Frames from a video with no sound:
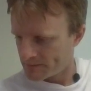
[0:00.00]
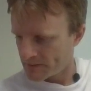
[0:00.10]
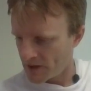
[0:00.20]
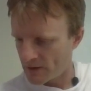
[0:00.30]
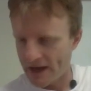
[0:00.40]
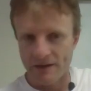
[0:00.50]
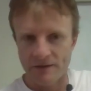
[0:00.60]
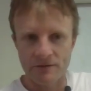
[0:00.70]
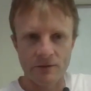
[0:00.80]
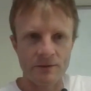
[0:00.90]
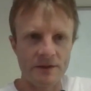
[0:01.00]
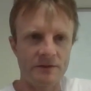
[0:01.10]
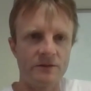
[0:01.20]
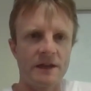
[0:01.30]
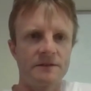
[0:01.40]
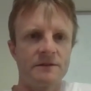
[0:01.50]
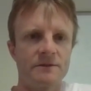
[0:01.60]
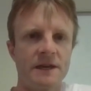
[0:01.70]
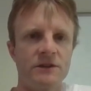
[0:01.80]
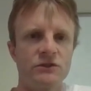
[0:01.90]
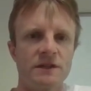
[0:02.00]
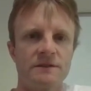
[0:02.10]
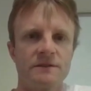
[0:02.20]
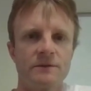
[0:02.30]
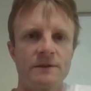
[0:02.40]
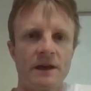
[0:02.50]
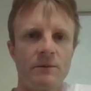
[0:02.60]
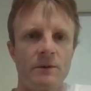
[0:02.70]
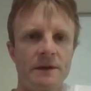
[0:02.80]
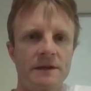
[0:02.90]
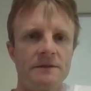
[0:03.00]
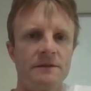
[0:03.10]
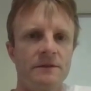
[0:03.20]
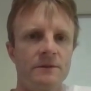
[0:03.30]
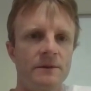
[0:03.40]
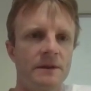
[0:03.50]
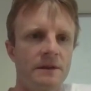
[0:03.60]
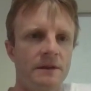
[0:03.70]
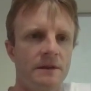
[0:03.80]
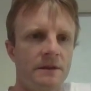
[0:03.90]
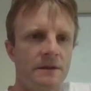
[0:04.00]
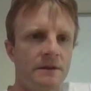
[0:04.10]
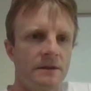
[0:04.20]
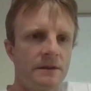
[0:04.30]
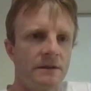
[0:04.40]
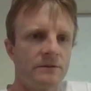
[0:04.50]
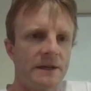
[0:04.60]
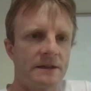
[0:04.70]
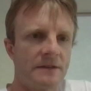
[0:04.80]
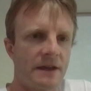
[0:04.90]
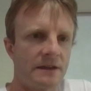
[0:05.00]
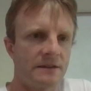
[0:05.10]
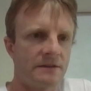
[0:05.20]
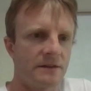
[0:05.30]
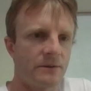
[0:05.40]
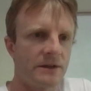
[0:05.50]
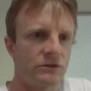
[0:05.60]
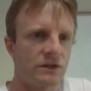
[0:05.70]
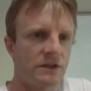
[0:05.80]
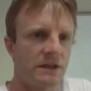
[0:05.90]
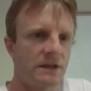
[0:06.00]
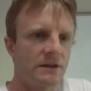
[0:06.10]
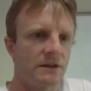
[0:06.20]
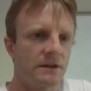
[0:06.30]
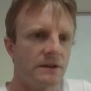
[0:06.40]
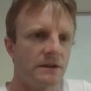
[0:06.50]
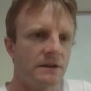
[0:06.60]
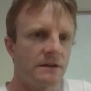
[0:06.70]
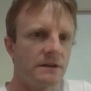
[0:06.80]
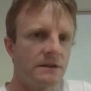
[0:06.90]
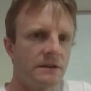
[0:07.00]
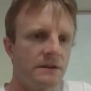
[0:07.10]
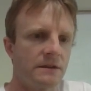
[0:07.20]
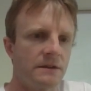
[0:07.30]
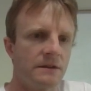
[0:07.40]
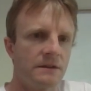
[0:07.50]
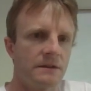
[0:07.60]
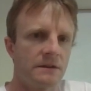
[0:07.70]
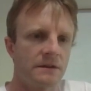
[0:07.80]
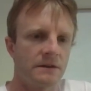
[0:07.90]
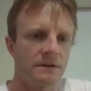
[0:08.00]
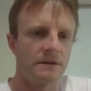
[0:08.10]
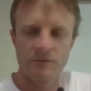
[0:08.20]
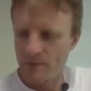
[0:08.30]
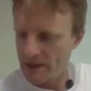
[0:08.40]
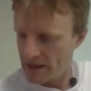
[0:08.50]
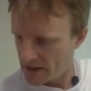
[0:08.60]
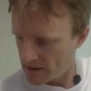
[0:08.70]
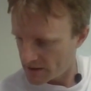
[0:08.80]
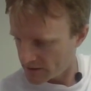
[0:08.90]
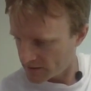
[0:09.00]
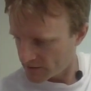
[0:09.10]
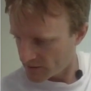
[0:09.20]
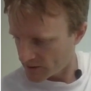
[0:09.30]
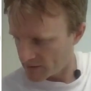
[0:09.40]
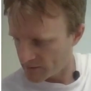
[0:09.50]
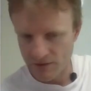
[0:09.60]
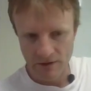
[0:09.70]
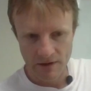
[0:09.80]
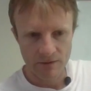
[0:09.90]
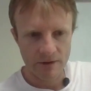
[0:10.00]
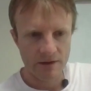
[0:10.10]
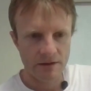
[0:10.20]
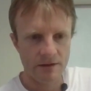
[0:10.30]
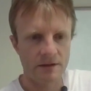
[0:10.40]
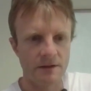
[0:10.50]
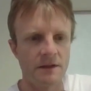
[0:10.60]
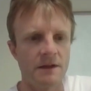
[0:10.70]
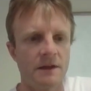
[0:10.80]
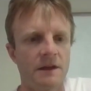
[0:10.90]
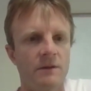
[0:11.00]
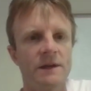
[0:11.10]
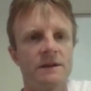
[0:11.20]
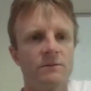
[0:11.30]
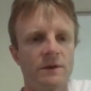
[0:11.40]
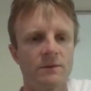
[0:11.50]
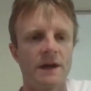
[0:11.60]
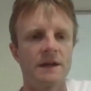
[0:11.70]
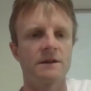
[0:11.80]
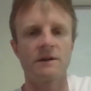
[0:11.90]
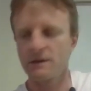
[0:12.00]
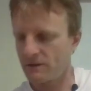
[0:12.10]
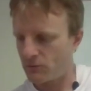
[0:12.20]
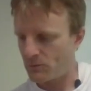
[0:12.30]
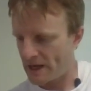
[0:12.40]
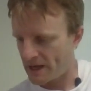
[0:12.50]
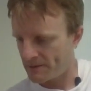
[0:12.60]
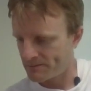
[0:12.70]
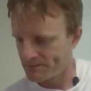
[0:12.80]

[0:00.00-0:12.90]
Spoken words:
Okay, so this is a nice notation. So now what we can do is we can take this equation here, curl of B, I think that's the one I'm starting with, and we can rewrite curl of B.